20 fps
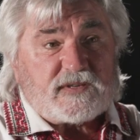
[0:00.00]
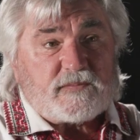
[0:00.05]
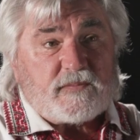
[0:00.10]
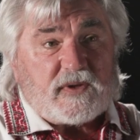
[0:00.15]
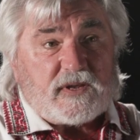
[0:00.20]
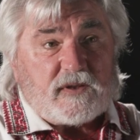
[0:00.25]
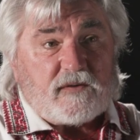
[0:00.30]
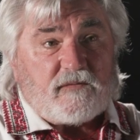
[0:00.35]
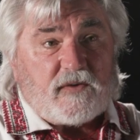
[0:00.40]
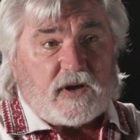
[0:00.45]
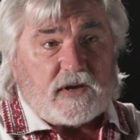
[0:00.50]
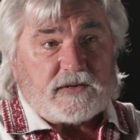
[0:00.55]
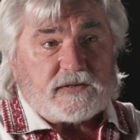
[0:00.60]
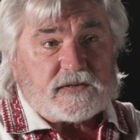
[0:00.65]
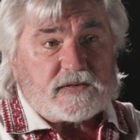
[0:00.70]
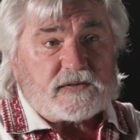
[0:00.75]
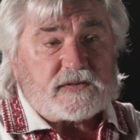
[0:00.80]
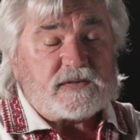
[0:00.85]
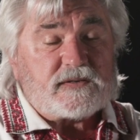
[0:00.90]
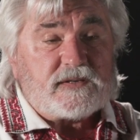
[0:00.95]
S B
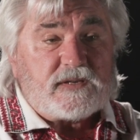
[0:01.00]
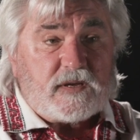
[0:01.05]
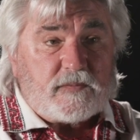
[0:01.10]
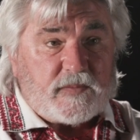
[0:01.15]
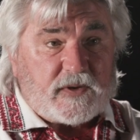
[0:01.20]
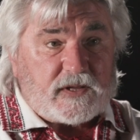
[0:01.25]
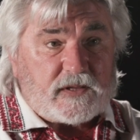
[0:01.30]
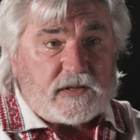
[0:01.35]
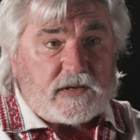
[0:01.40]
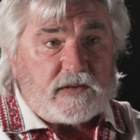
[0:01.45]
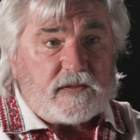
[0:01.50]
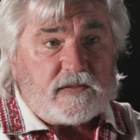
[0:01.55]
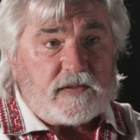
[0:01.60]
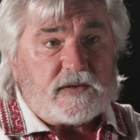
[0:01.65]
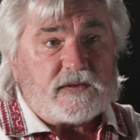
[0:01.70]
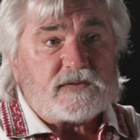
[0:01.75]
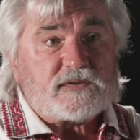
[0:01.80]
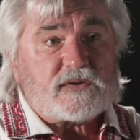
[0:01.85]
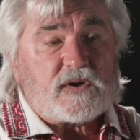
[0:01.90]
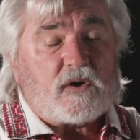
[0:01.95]
devices. Typically
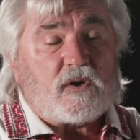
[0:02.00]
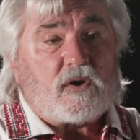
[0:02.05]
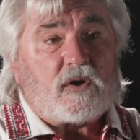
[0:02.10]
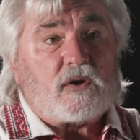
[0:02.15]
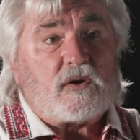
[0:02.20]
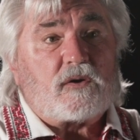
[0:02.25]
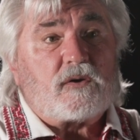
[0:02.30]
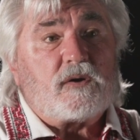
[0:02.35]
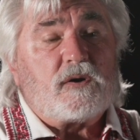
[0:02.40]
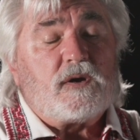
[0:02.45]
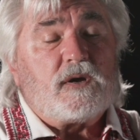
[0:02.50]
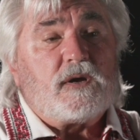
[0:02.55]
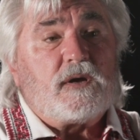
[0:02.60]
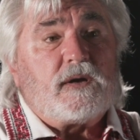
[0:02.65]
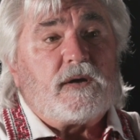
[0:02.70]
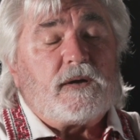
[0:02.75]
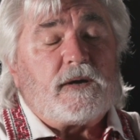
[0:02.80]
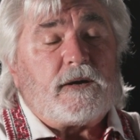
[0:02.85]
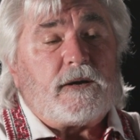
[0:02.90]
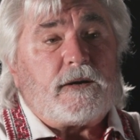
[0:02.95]
these are,
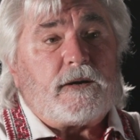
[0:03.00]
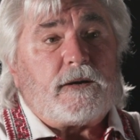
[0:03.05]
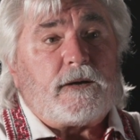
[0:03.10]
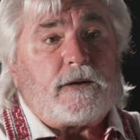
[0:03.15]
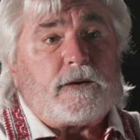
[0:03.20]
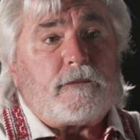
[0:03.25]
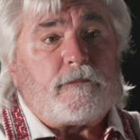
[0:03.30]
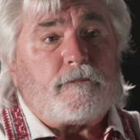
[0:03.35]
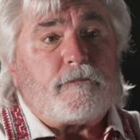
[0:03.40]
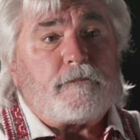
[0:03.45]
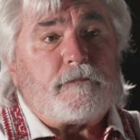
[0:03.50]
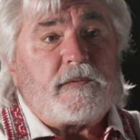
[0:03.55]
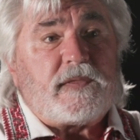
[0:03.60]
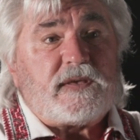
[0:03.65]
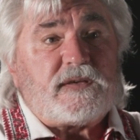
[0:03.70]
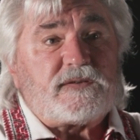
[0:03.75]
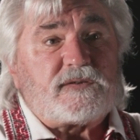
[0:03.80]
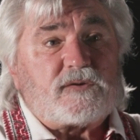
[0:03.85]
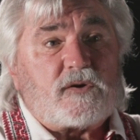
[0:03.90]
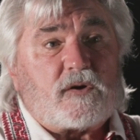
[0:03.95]
um,
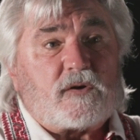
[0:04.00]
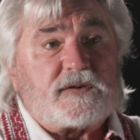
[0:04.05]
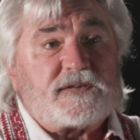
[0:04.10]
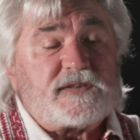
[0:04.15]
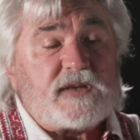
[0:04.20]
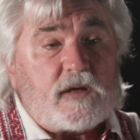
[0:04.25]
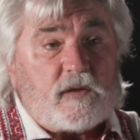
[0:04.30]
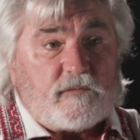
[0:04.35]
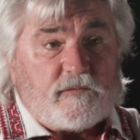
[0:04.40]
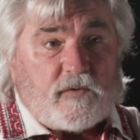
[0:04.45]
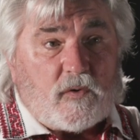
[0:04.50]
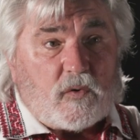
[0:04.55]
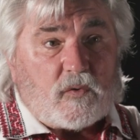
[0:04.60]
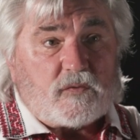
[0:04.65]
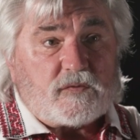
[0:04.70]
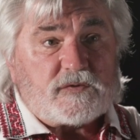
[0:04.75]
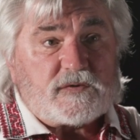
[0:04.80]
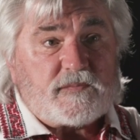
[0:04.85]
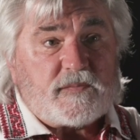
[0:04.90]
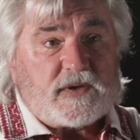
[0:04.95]
these are cell
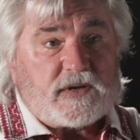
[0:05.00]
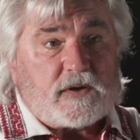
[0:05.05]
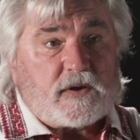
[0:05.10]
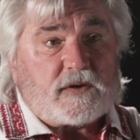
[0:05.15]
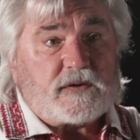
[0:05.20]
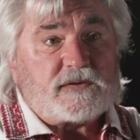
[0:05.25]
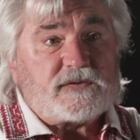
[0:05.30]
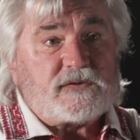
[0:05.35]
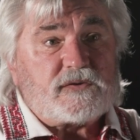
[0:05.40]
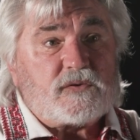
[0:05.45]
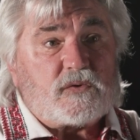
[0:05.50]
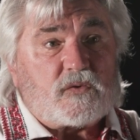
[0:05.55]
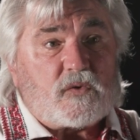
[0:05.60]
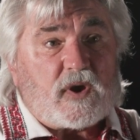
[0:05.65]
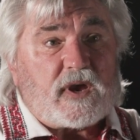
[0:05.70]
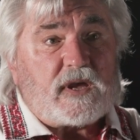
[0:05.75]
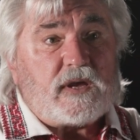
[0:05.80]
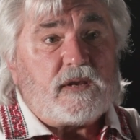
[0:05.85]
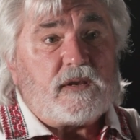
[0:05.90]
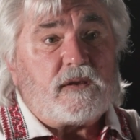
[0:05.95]
phones, because
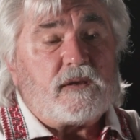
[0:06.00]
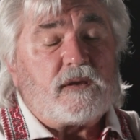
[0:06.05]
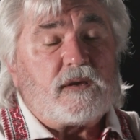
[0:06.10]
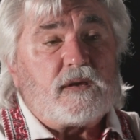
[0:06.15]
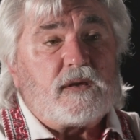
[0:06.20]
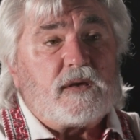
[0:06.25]
Ukraine